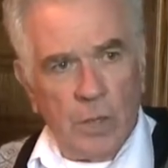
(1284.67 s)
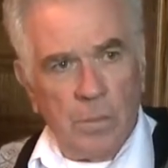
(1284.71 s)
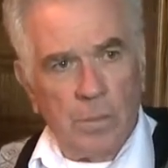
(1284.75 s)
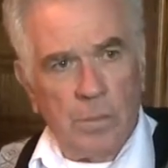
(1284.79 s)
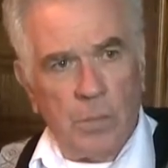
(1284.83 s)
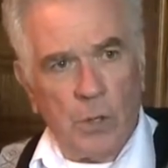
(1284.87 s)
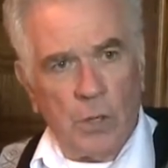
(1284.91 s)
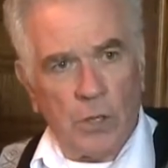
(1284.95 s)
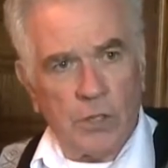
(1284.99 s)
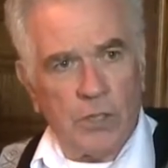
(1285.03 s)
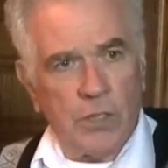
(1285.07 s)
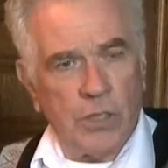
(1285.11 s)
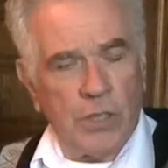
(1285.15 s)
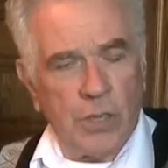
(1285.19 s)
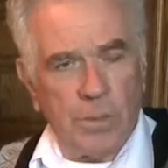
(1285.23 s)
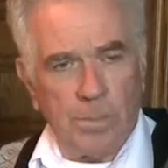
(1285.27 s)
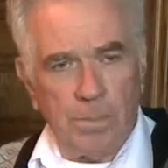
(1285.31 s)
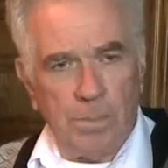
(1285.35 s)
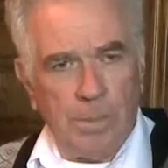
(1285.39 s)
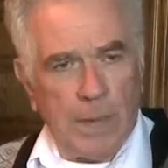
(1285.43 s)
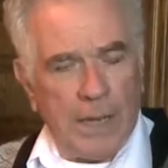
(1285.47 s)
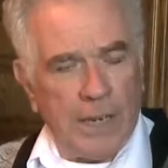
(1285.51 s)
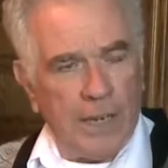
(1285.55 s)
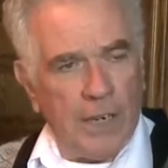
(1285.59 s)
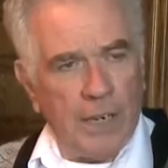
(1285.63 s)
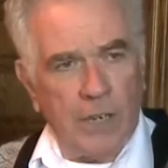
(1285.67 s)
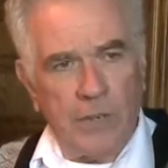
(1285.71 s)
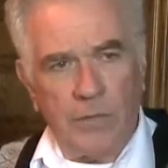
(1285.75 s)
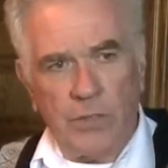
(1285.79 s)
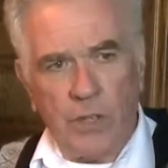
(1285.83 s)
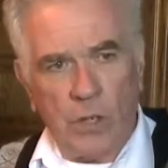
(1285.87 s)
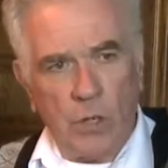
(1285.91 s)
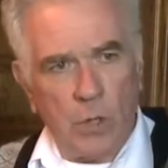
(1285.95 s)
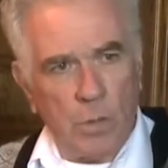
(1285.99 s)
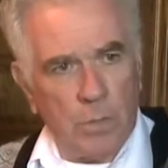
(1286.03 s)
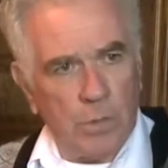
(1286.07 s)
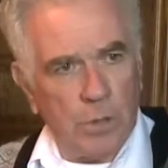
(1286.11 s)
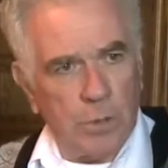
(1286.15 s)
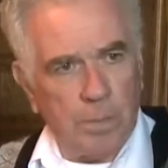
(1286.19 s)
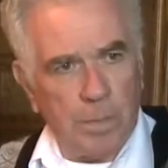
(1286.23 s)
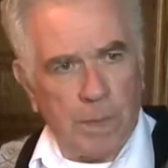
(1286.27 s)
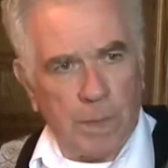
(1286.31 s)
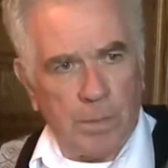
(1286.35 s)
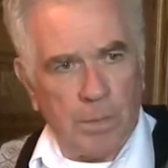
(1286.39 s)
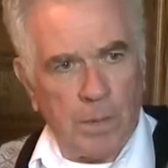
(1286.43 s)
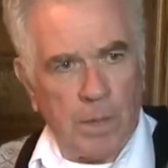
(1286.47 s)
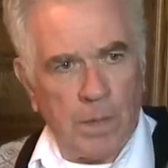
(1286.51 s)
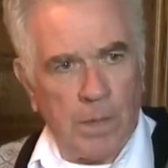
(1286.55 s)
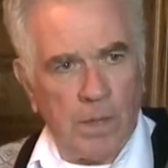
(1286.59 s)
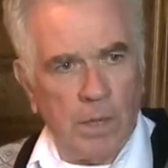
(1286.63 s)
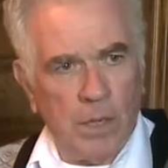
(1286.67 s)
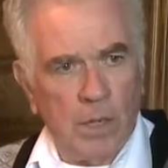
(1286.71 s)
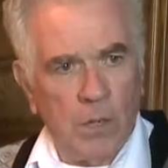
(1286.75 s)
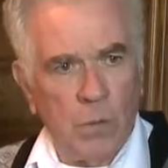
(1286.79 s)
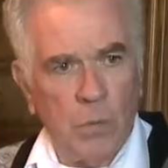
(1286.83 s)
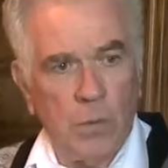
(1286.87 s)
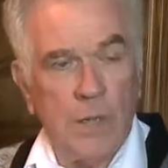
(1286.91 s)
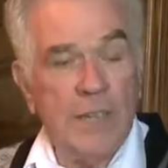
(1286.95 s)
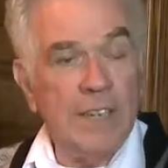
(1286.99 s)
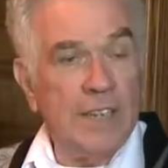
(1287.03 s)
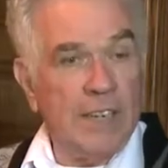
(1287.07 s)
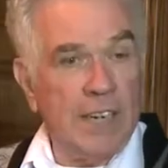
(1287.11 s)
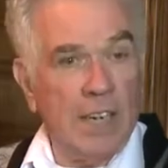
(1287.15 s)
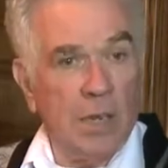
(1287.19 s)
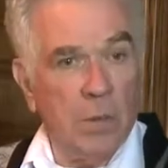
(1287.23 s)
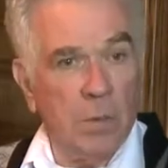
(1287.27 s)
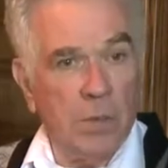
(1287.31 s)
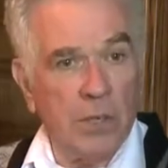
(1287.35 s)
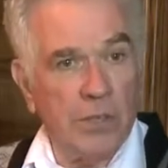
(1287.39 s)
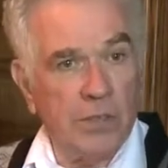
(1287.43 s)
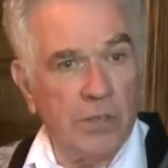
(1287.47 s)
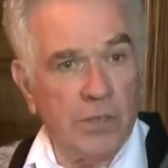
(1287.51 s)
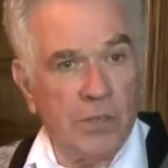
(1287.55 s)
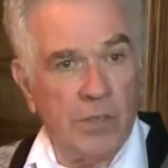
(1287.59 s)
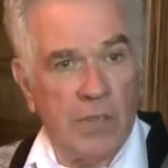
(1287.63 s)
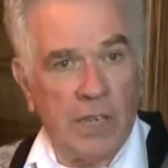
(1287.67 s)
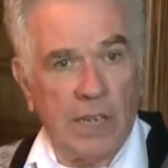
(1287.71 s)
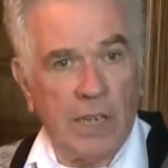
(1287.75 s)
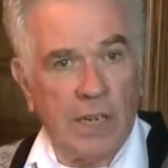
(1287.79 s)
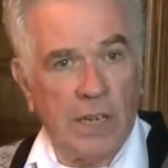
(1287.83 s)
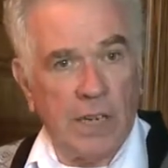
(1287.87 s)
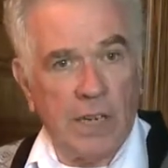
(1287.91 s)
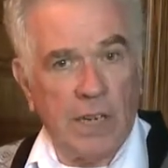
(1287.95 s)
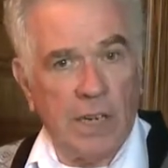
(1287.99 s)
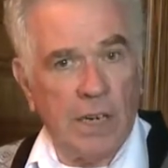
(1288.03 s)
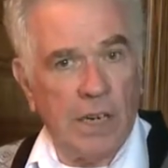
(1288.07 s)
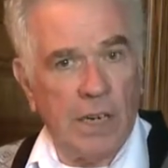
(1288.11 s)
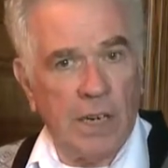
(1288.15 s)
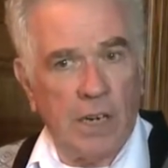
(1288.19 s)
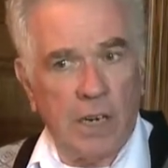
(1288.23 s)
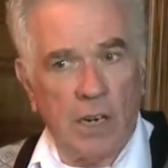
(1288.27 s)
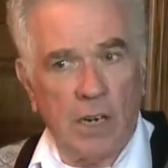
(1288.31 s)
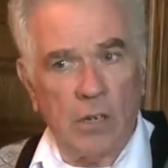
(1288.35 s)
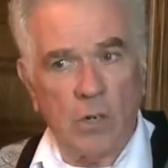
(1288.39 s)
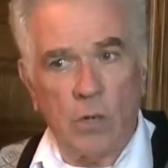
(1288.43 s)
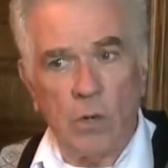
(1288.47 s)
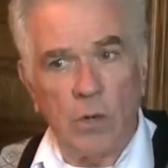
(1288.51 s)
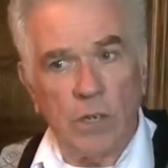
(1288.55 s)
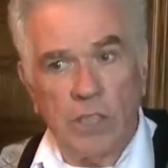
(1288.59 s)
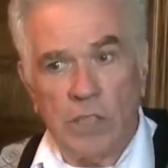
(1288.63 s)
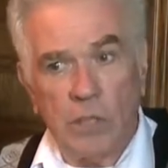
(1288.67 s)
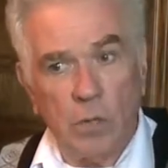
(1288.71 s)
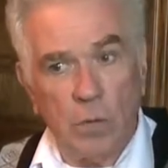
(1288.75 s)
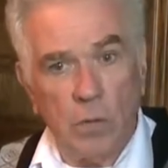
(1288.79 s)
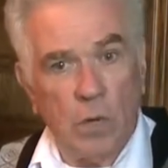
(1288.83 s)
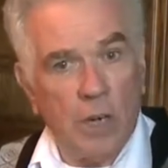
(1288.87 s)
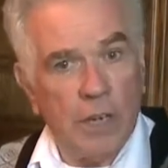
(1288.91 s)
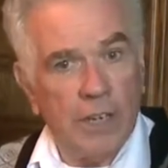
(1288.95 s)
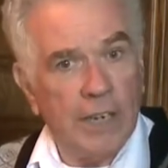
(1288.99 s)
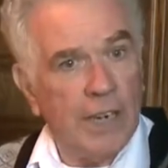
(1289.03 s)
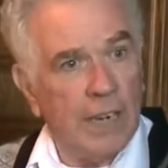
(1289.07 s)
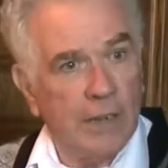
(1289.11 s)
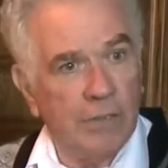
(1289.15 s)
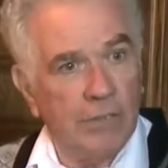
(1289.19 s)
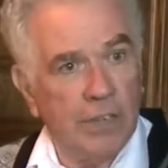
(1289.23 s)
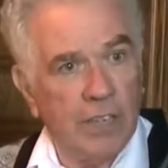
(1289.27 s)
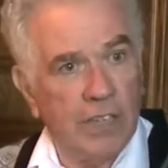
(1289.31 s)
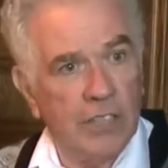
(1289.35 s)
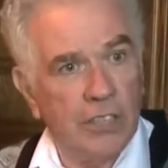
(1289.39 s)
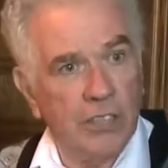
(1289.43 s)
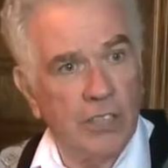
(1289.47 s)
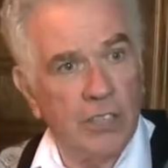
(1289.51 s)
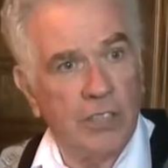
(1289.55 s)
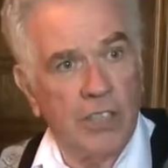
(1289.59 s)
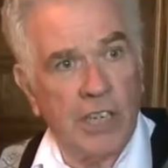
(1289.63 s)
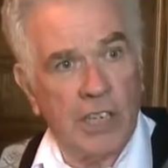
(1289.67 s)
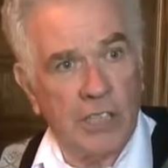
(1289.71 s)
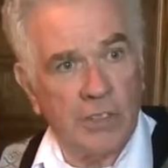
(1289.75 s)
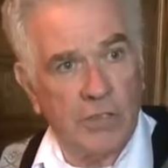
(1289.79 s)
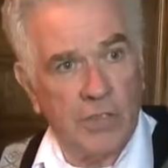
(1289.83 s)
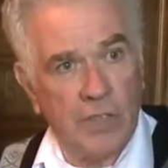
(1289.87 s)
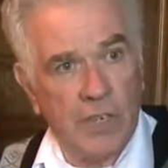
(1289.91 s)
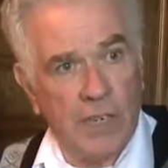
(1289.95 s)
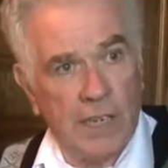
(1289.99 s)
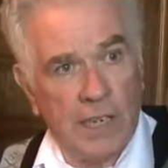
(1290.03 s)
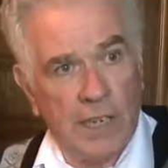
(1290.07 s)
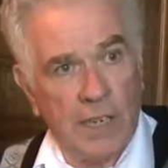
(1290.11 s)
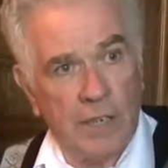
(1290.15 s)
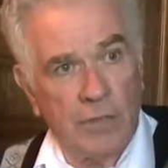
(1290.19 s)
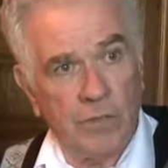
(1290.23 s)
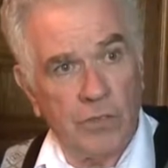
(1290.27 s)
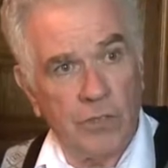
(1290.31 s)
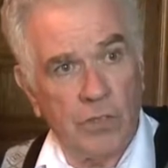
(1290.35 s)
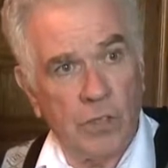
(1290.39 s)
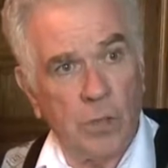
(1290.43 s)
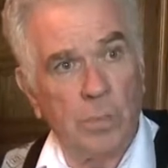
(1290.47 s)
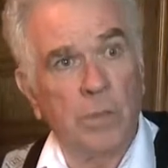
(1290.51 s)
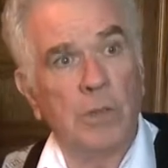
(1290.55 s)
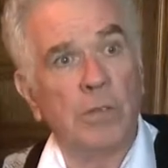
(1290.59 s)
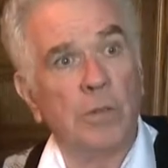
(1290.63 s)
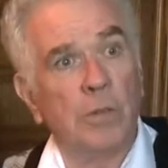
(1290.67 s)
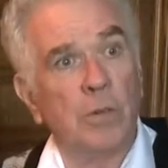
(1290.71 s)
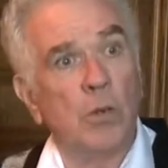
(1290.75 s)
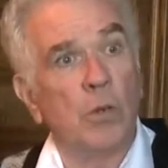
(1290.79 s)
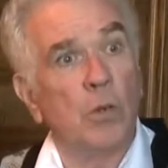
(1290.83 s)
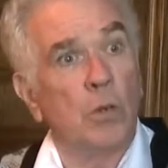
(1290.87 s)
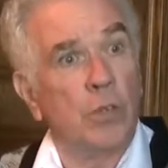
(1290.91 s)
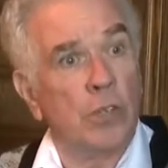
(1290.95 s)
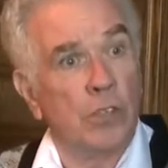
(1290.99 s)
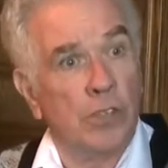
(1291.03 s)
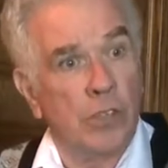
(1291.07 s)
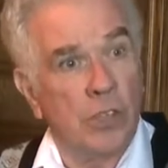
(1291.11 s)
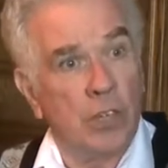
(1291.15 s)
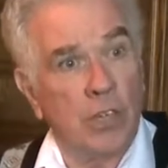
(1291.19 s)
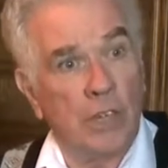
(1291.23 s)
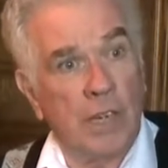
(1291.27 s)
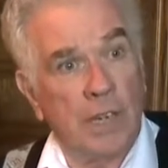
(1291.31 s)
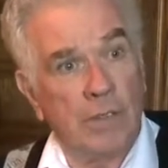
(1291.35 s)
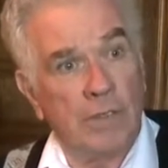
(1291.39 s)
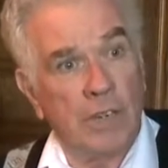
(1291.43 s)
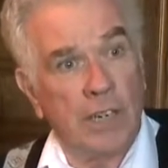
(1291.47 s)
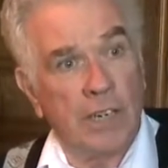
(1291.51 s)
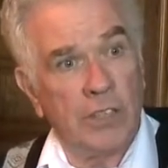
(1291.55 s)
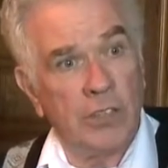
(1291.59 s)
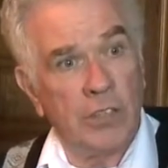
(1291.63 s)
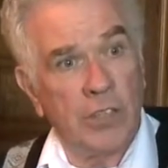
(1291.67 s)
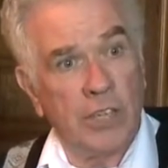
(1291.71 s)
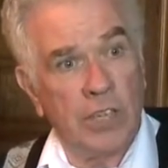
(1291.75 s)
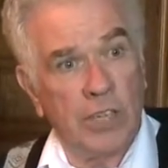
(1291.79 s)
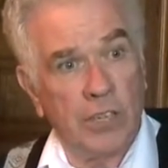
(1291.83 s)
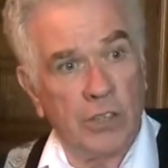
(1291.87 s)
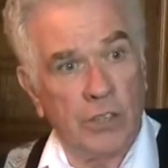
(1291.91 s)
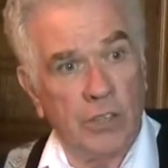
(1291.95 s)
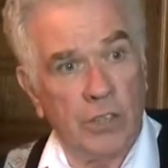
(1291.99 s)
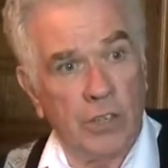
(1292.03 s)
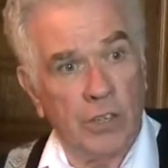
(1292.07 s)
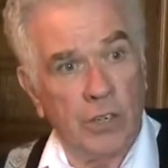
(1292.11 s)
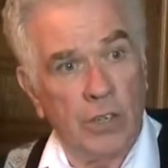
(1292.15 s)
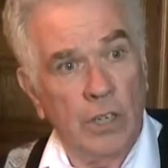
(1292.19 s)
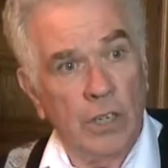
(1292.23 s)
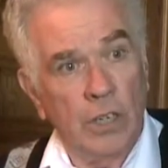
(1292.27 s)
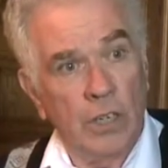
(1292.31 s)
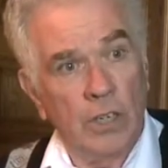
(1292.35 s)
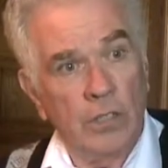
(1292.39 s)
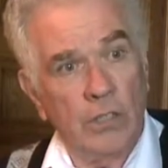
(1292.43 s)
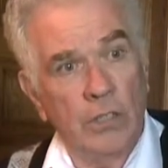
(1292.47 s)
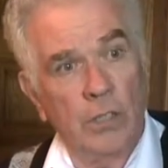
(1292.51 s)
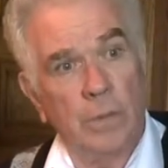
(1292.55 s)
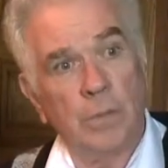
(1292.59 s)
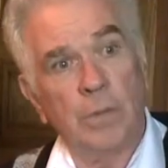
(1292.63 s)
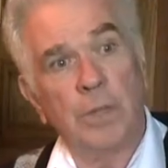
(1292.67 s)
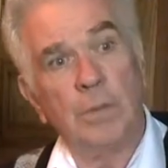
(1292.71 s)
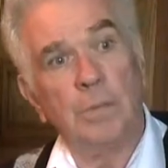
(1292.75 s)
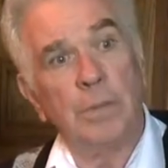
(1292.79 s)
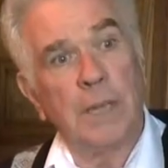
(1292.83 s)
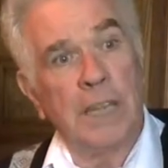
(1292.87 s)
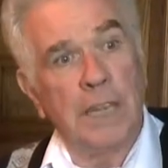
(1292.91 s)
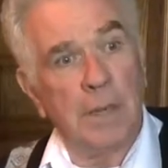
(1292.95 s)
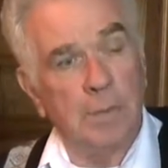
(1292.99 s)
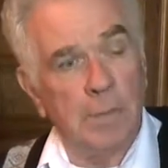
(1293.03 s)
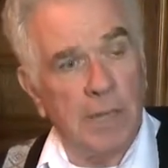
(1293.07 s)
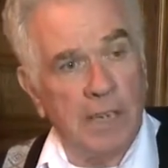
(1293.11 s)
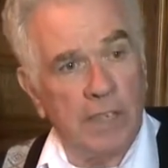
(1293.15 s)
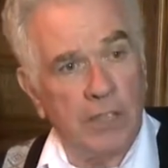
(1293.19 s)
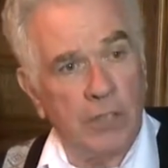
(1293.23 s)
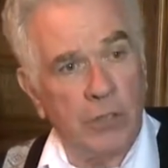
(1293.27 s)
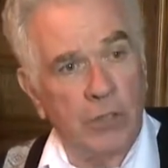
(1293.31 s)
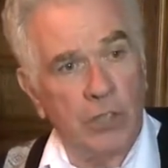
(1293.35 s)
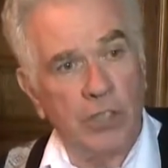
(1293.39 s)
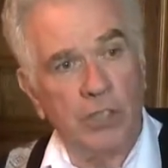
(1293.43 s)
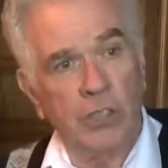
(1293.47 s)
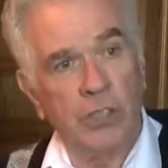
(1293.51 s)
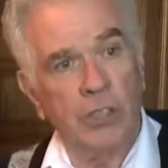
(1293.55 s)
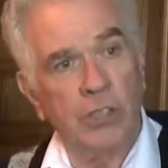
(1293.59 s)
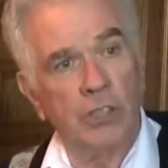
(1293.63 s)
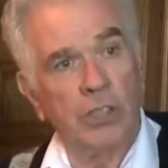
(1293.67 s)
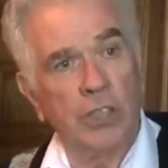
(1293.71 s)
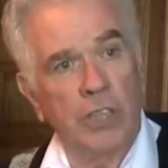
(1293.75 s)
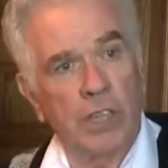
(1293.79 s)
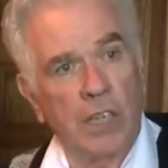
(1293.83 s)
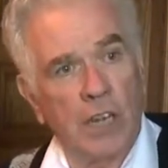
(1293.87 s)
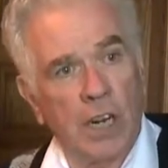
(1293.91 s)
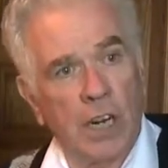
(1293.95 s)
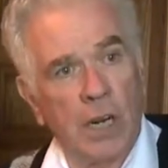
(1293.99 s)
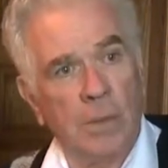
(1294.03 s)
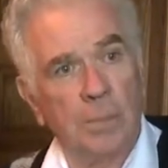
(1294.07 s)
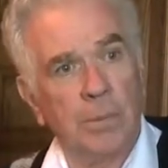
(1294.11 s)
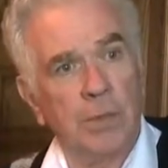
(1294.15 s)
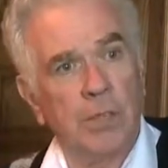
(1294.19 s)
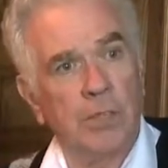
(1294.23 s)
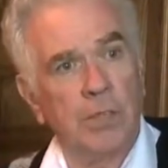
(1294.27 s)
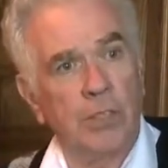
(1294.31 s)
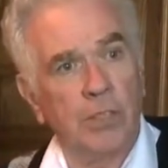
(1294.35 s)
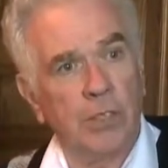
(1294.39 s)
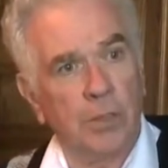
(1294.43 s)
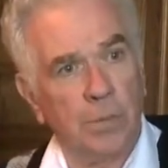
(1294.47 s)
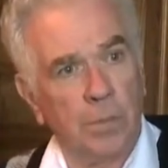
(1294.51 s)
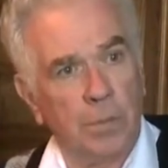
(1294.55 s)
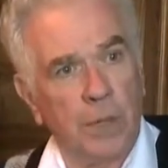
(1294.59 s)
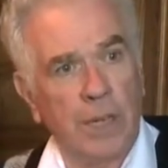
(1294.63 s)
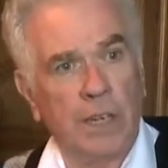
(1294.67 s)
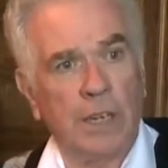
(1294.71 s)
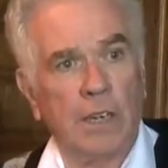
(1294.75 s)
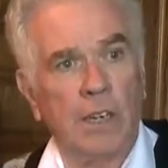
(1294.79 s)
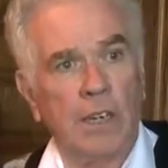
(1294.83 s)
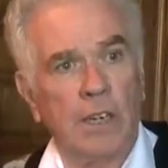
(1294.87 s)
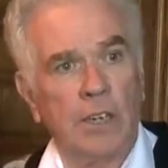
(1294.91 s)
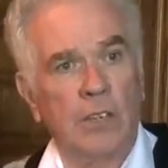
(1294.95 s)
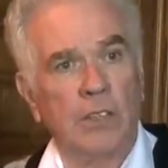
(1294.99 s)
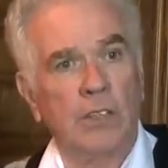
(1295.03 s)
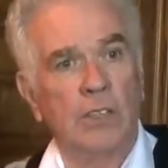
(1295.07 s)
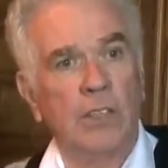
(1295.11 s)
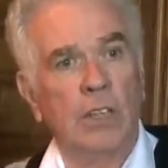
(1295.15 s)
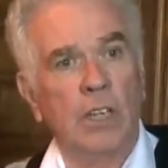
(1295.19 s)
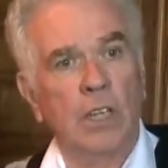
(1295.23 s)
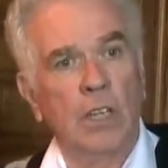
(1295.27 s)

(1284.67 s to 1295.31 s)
But many of the homeless people we deal with are going to go on and have very successful lives. Some of them go to third level education. Some of them became electricians and carpenters and bricklayers.